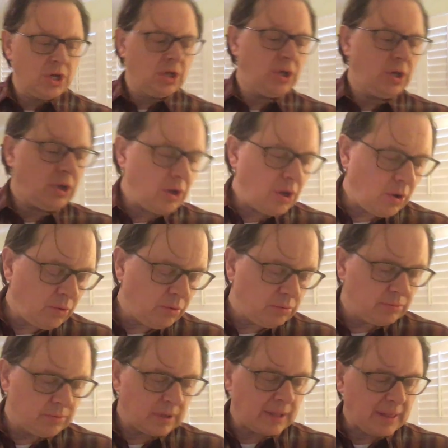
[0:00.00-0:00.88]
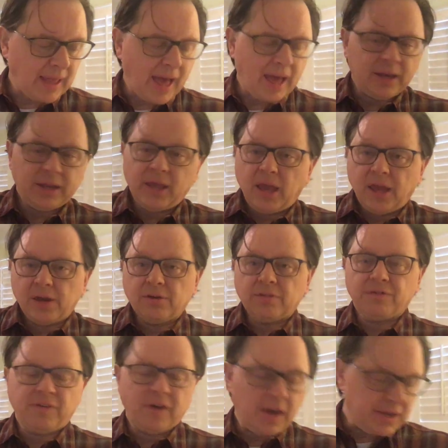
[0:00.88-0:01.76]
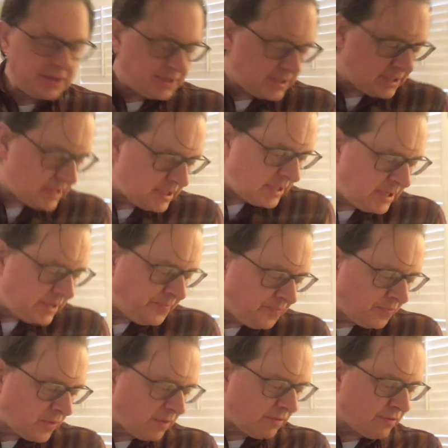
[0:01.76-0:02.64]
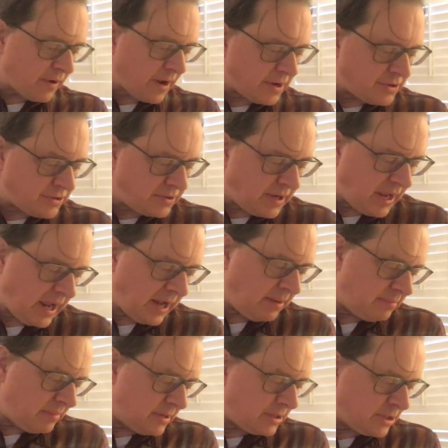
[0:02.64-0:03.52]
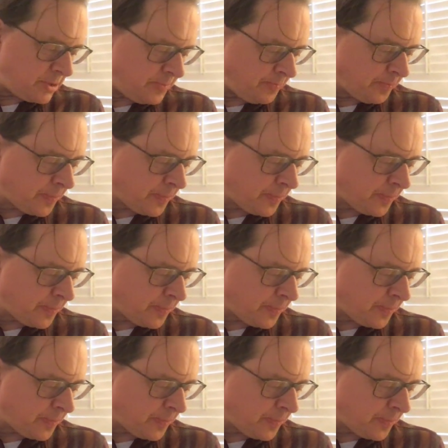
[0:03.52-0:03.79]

the gladiator fights for entertainment.